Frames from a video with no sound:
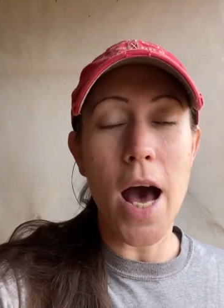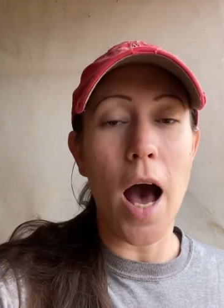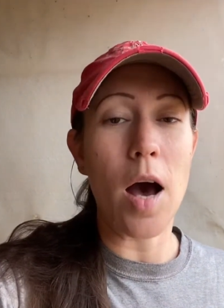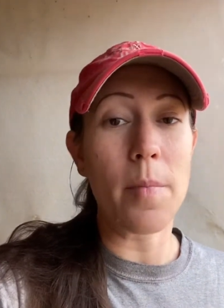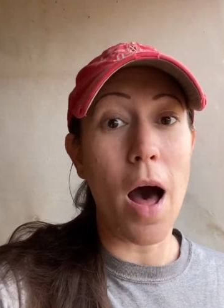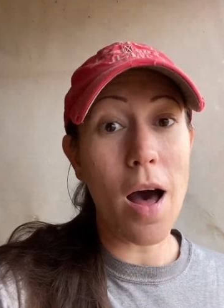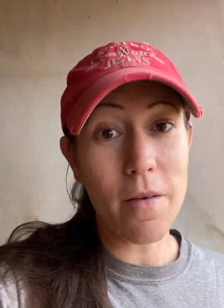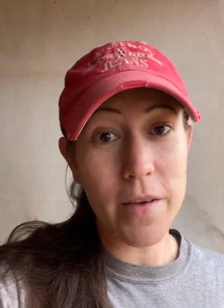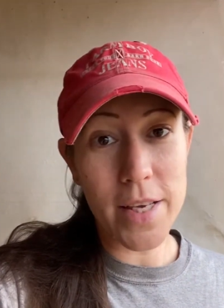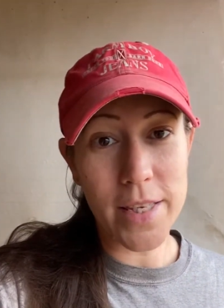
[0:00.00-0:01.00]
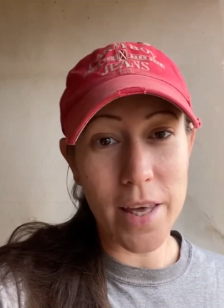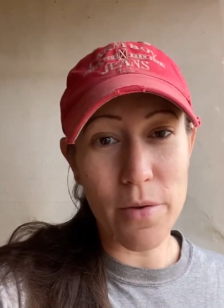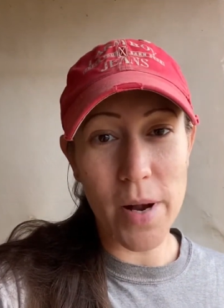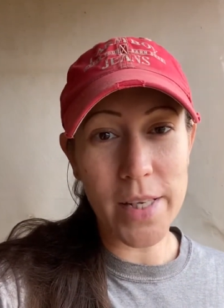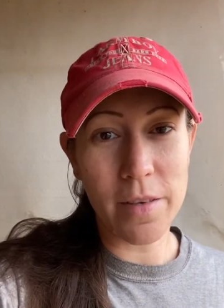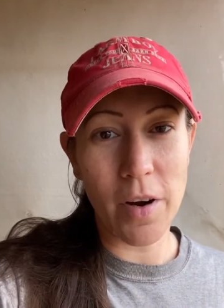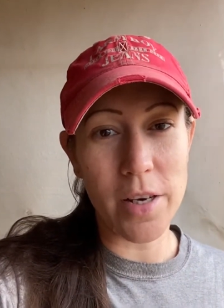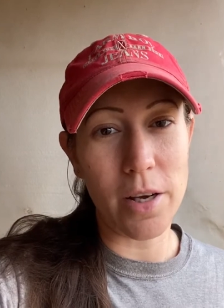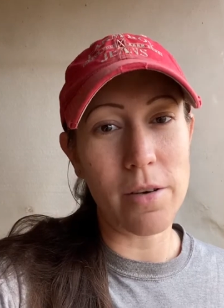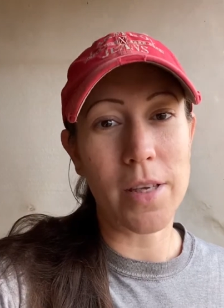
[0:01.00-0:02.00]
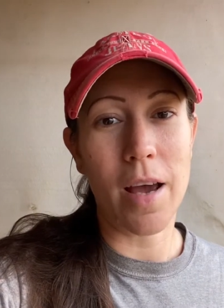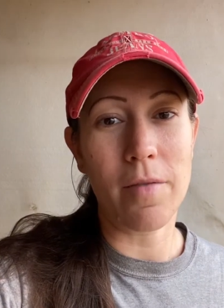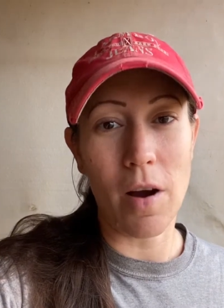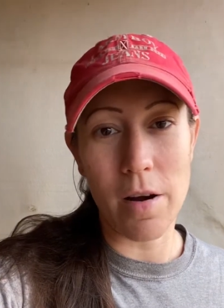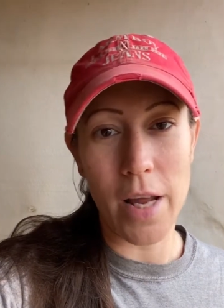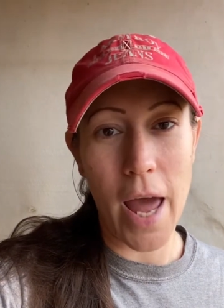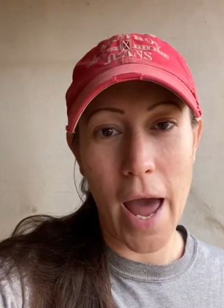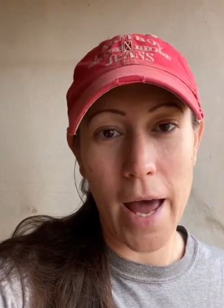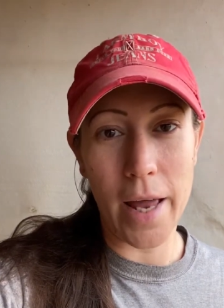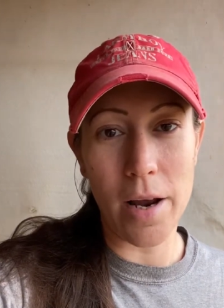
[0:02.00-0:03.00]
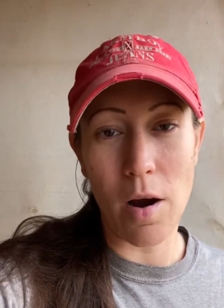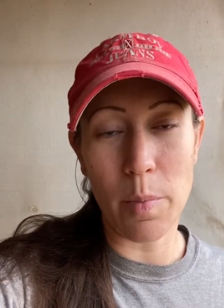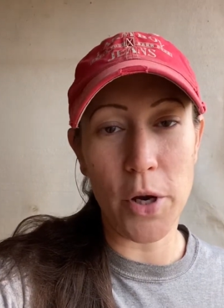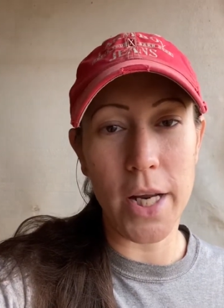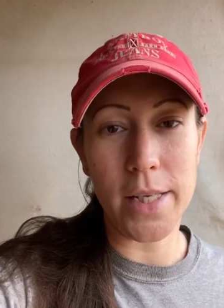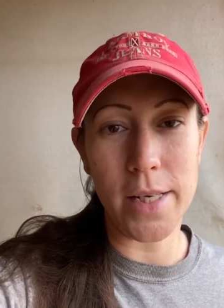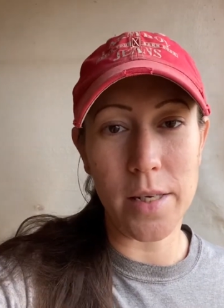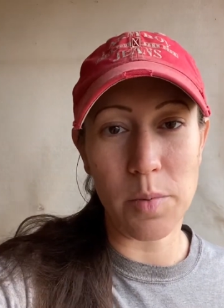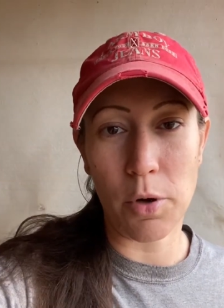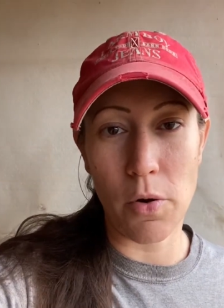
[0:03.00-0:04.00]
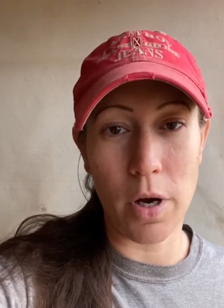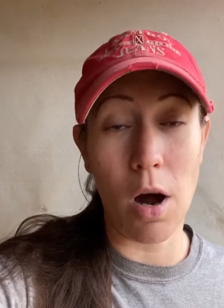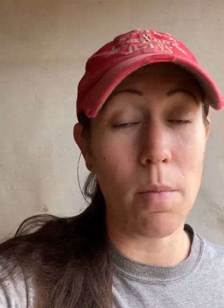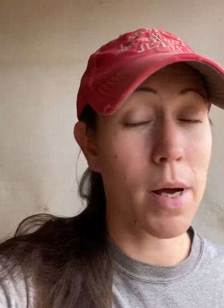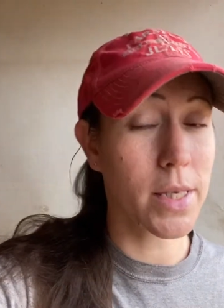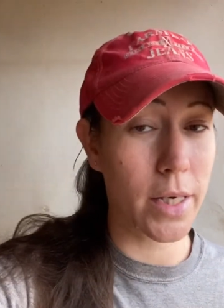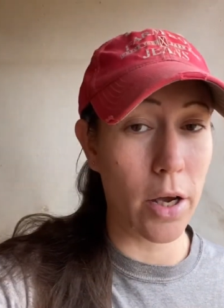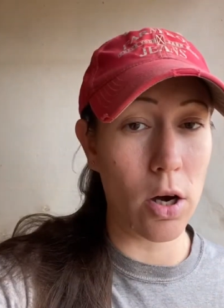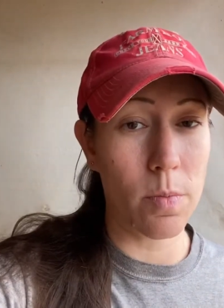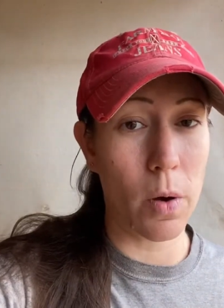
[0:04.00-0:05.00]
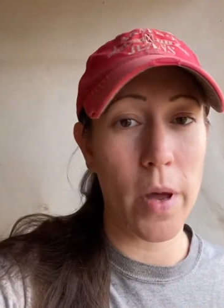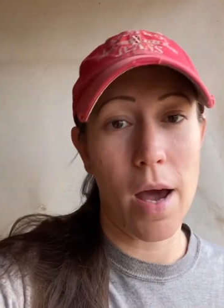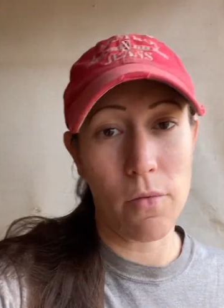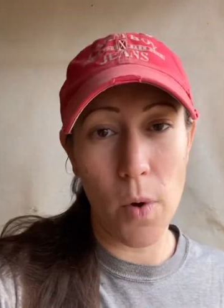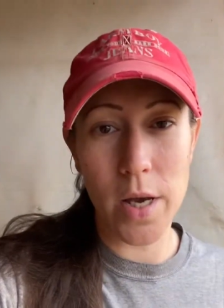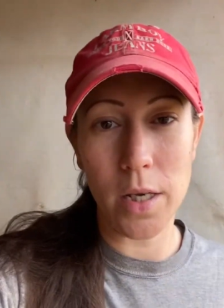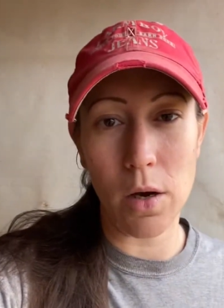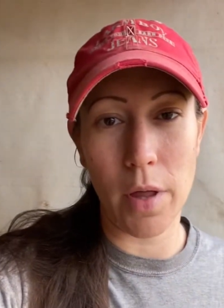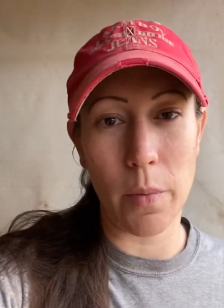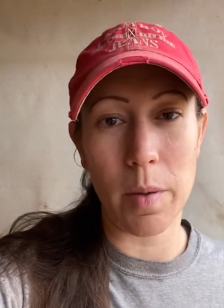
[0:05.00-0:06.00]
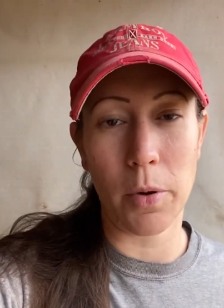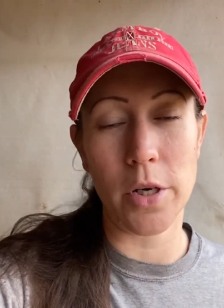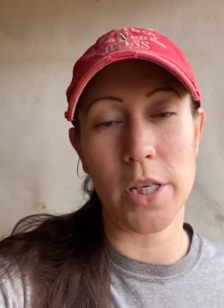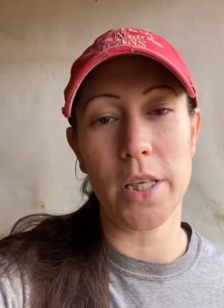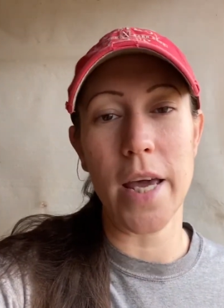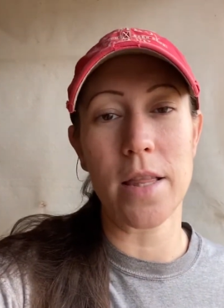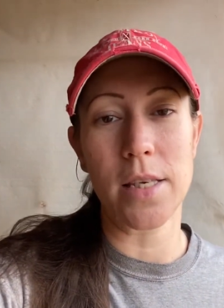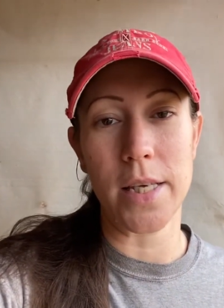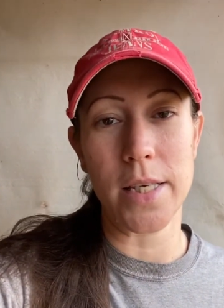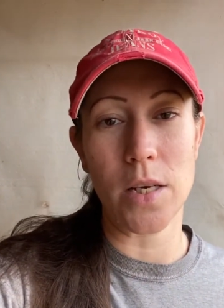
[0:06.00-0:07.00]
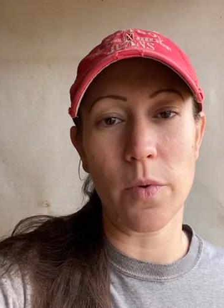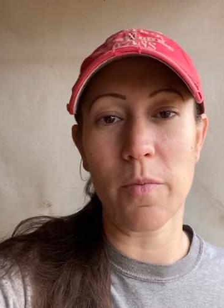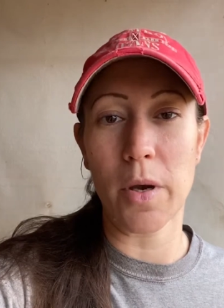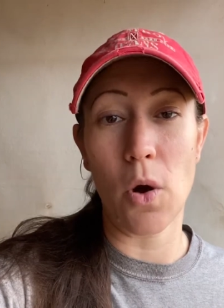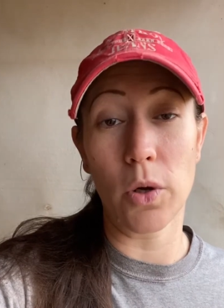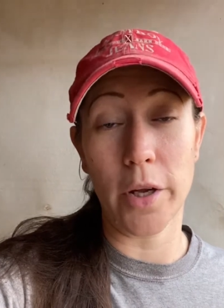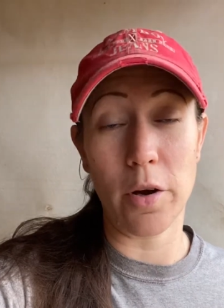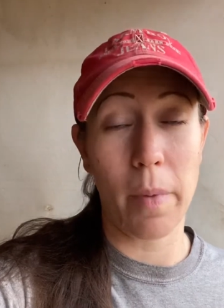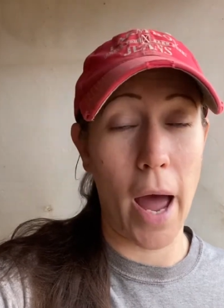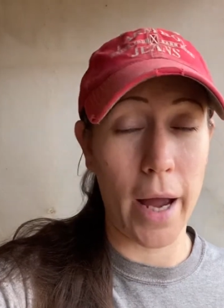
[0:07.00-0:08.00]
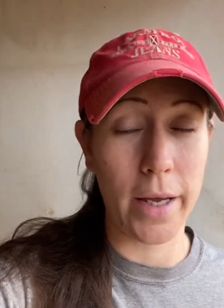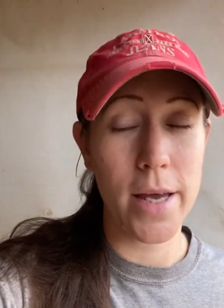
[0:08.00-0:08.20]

Obviously, the rest of our does have already had our breeding season protocol months ago, but we have one doe that we purchased late in the season. We've been holding her back